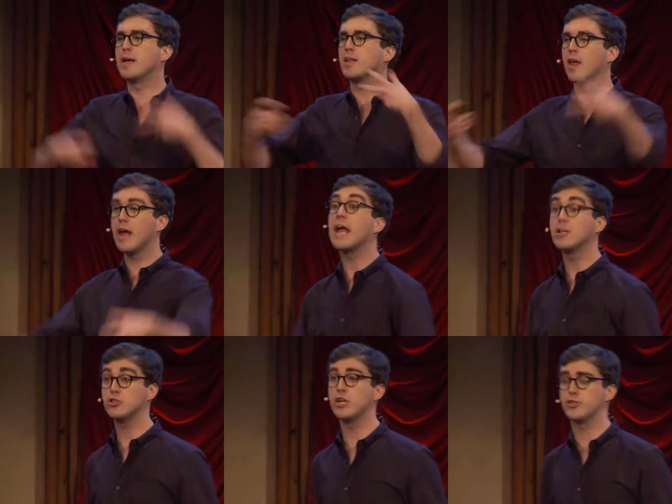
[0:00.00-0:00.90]
I'm going to make a lot of
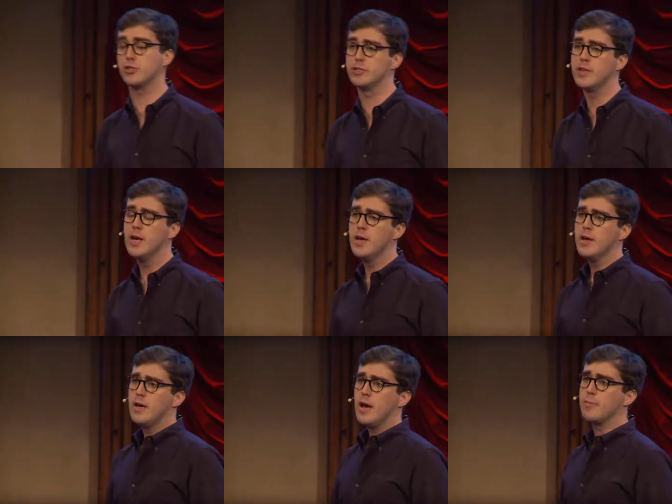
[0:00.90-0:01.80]
hand gestures.
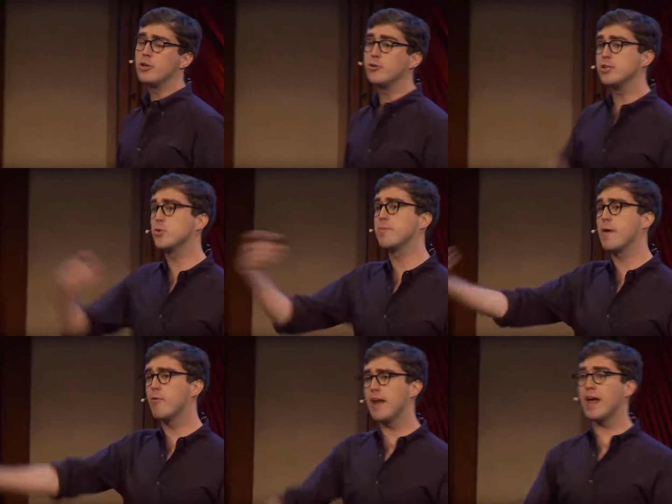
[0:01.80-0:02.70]
I'm going to do this
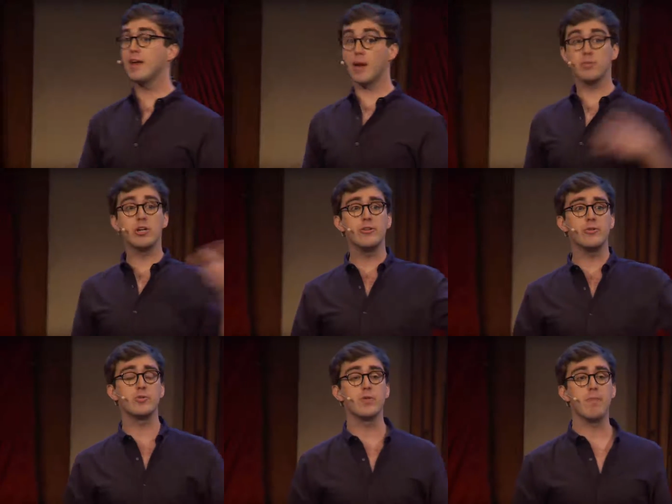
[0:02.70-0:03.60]
with my right hand. I'm
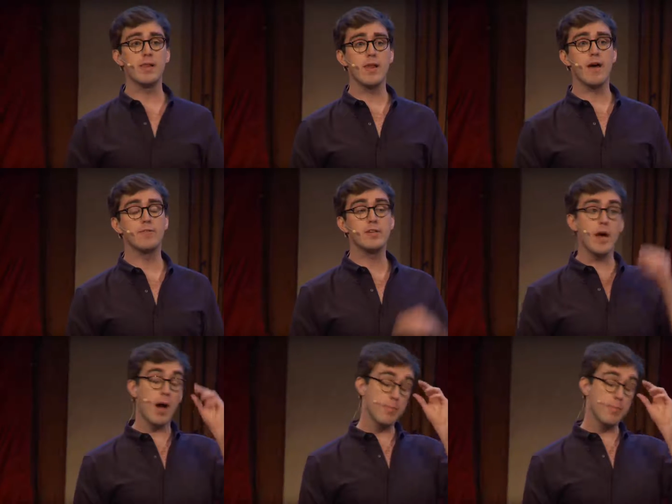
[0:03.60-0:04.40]
going to do this with my left.